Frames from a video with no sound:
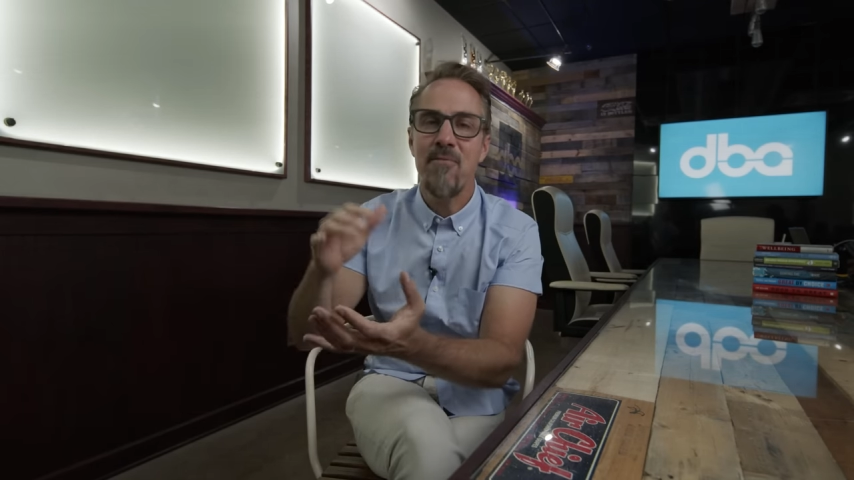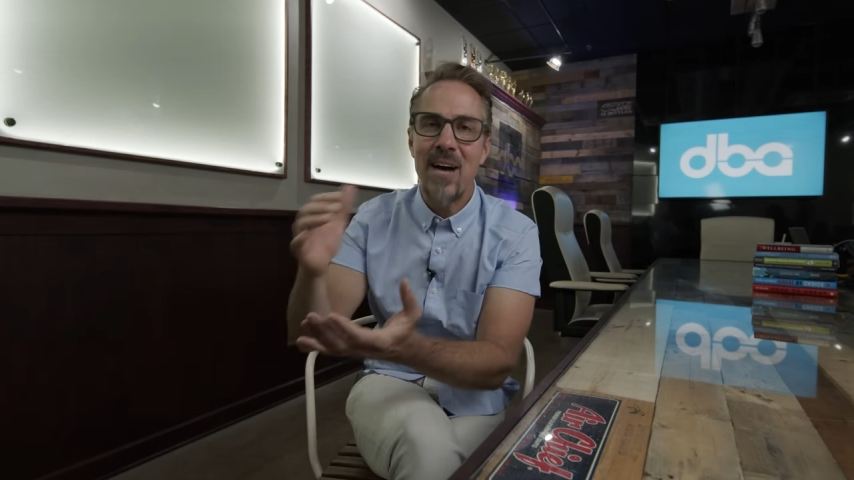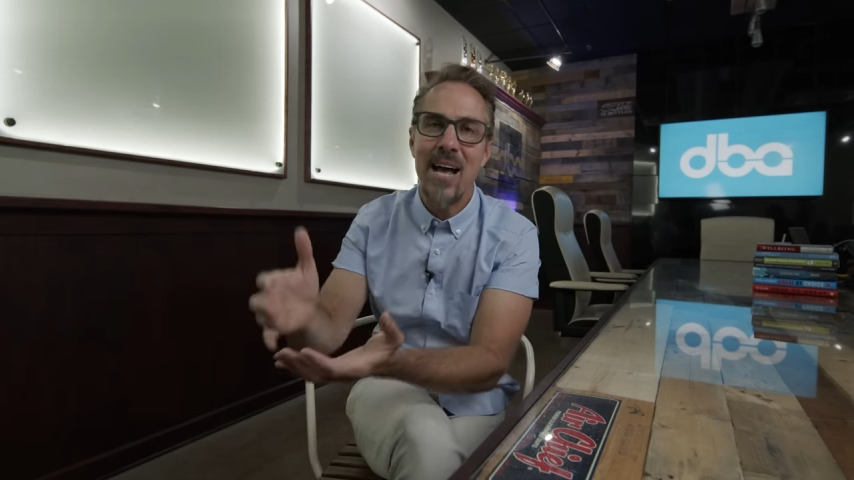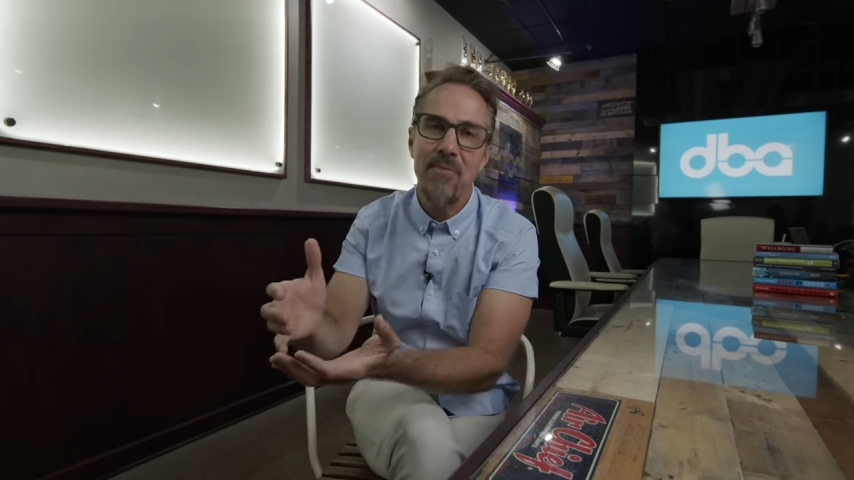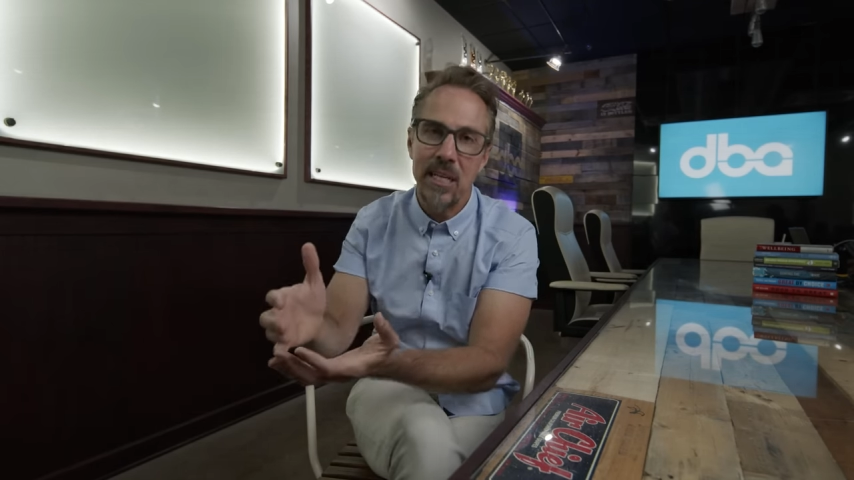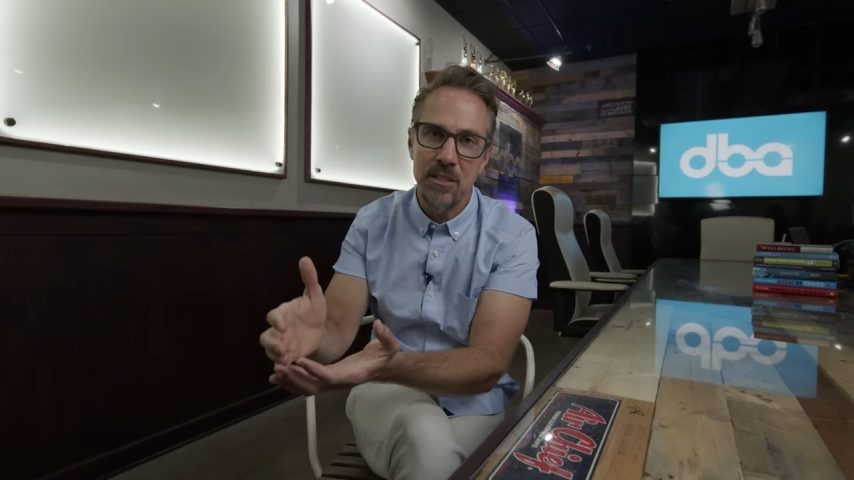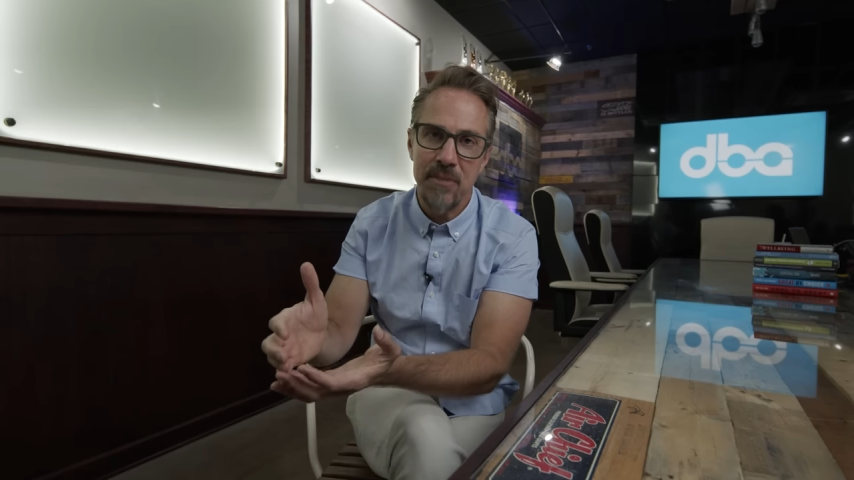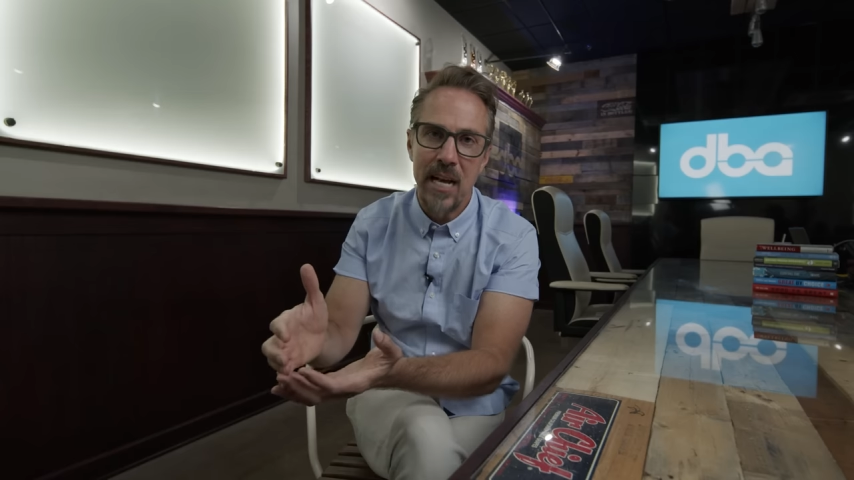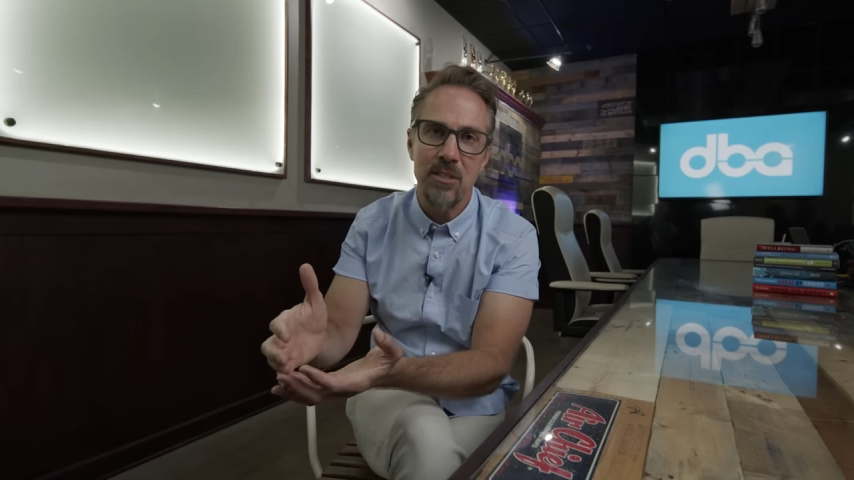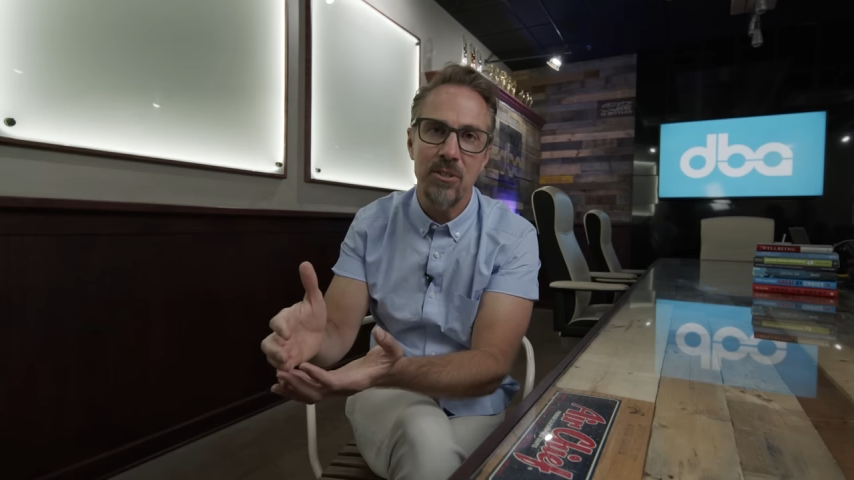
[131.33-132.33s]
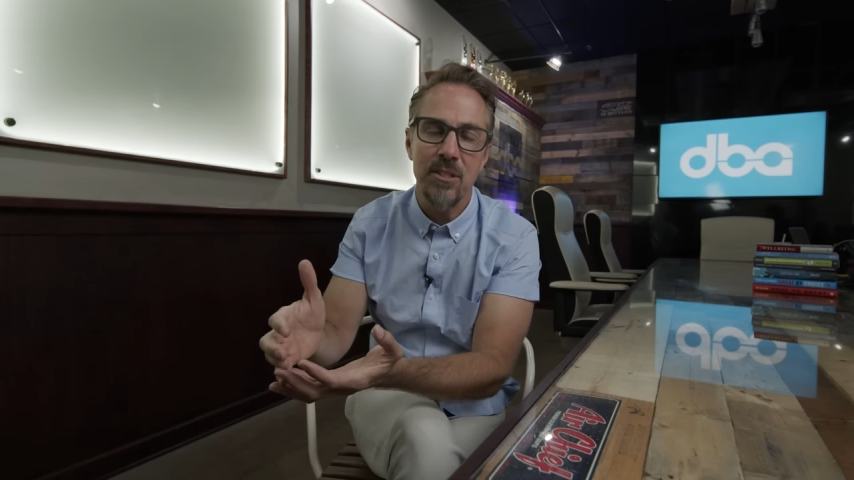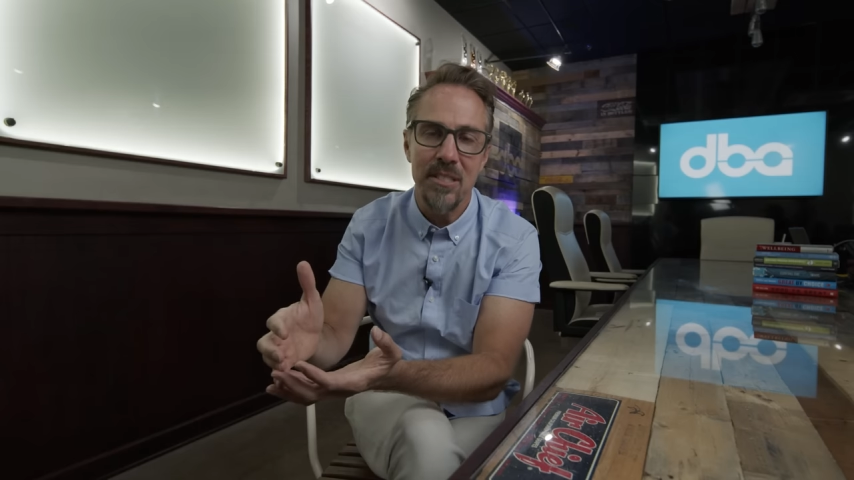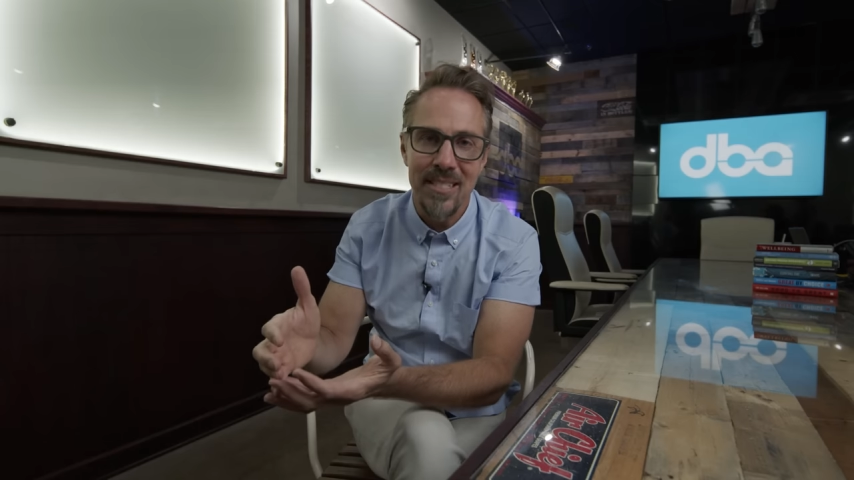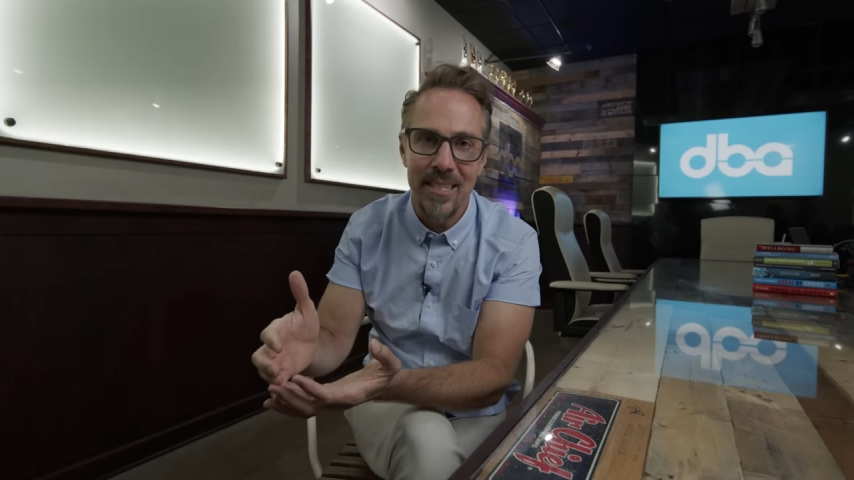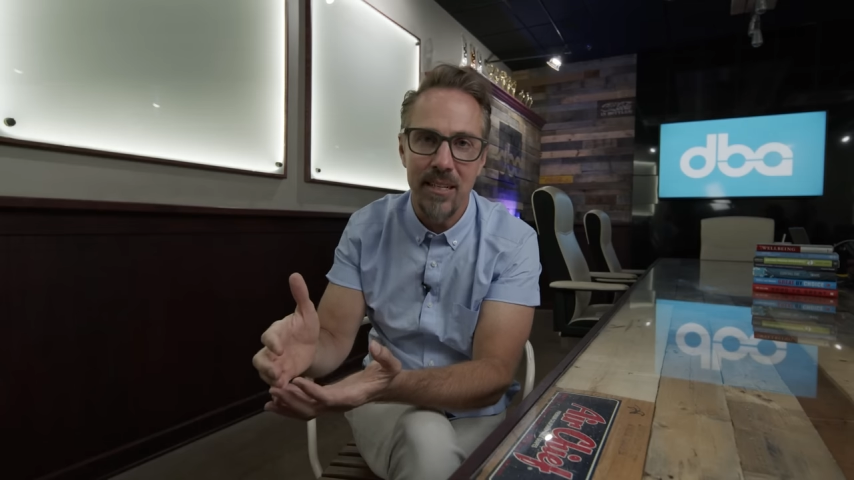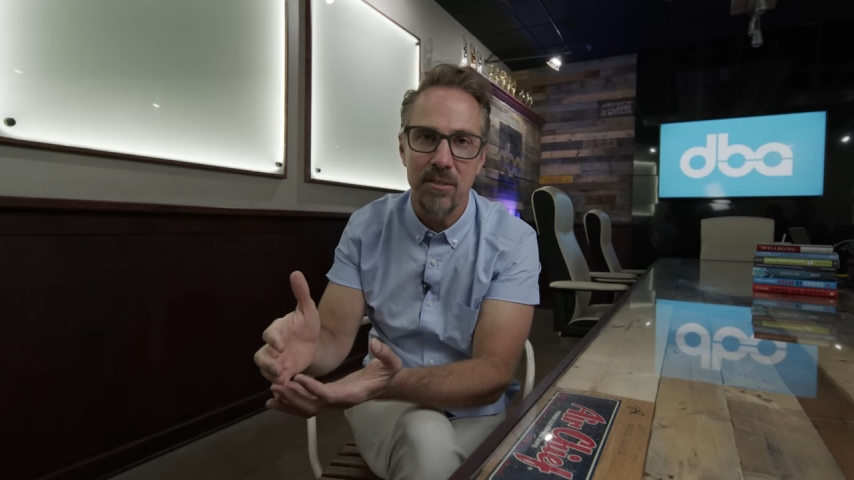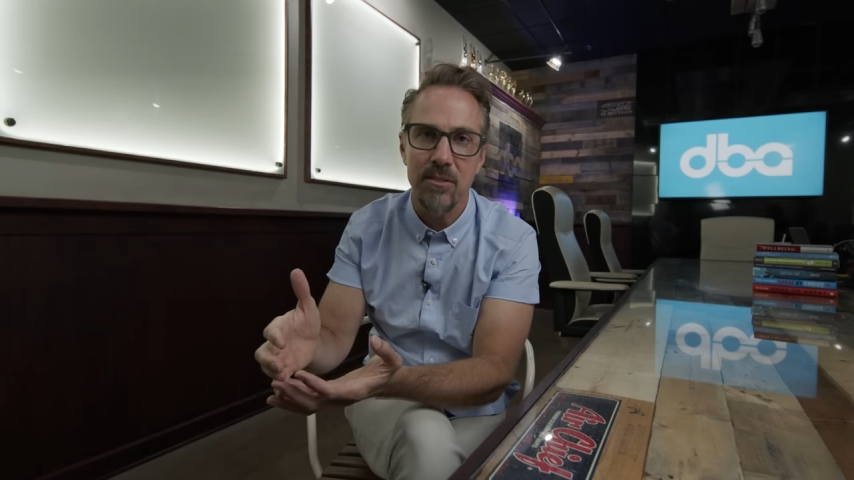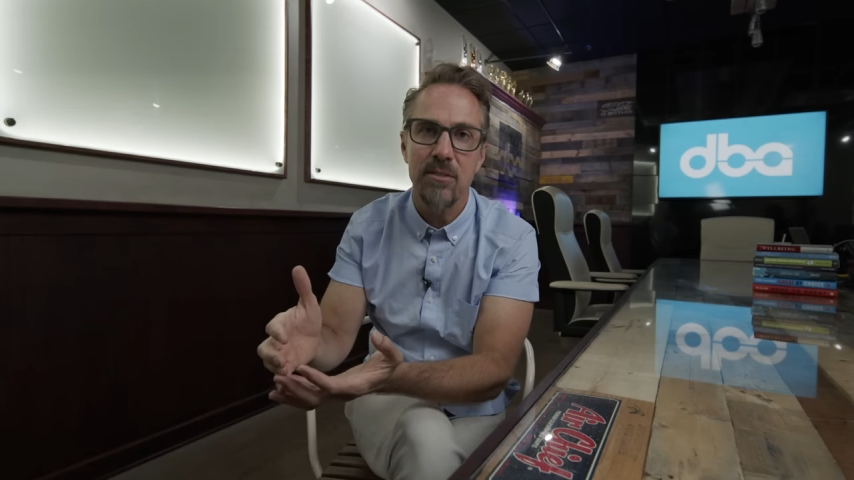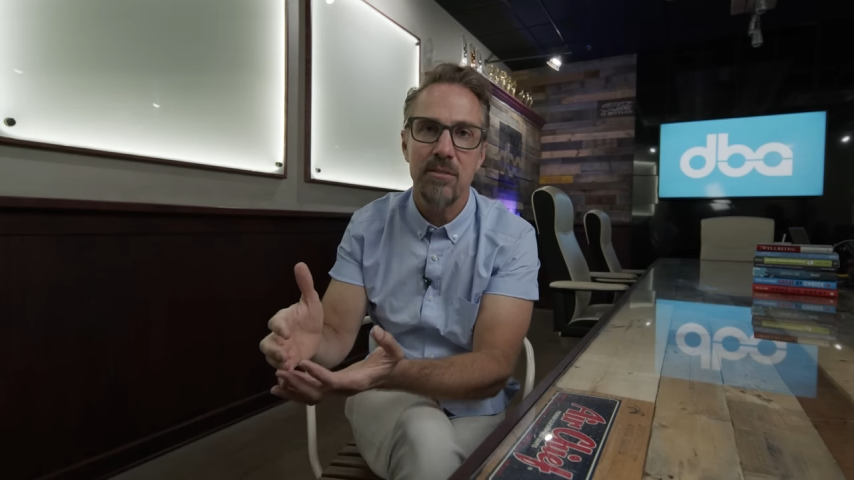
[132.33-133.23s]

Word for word: 5x factor in sales.